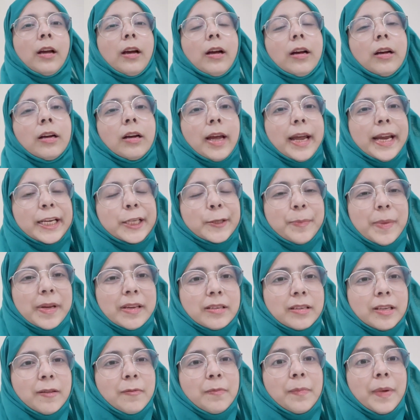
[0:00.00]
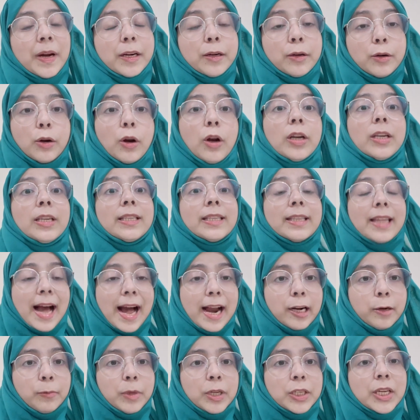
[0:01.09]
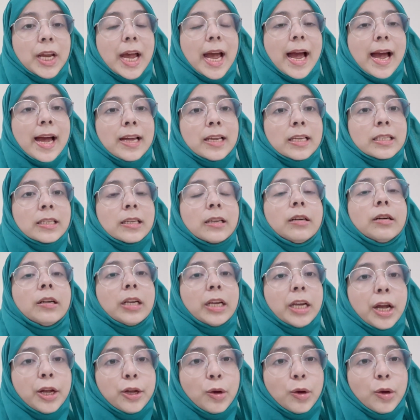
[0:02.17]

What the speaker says: expensive, but not that much as earlier.